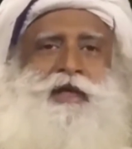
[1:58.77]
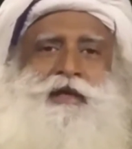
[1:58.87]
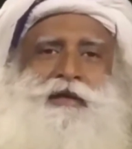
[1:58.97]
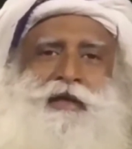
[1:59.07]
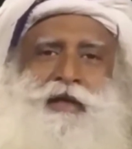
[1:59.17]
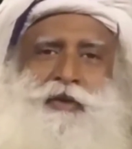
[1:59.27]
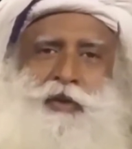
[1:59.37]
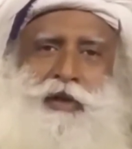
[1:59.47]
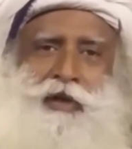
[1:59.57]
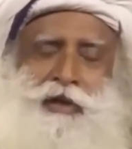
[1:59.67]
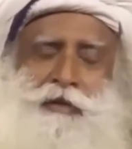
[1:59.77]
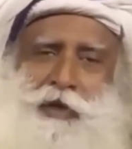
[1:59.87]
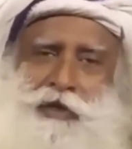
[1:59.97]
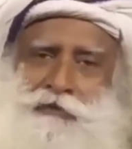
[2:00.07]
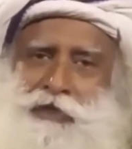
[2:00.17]
in the rural
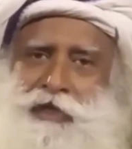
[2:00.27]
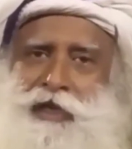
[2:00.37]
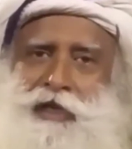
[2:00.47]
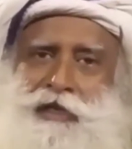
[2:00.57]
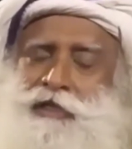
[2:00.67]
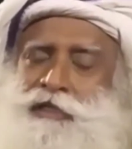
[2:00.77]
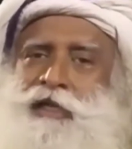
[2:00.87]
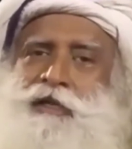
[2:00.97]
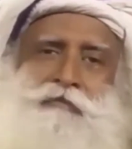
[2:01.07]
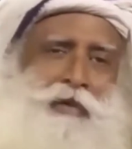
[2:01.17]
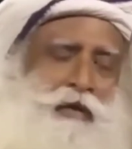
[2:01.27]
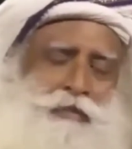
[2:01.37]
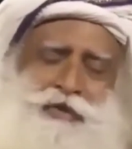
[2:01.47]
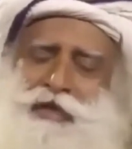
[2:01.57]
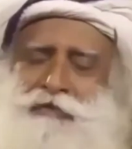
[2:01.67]
part of India at least, and
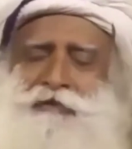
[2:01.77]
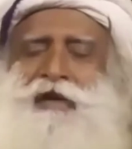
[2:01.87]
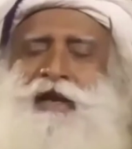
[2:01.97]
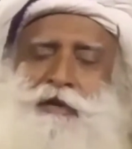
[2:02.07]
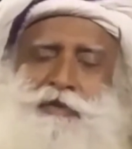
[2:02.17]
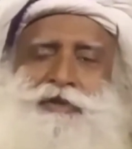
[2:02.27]
almost everywhere I would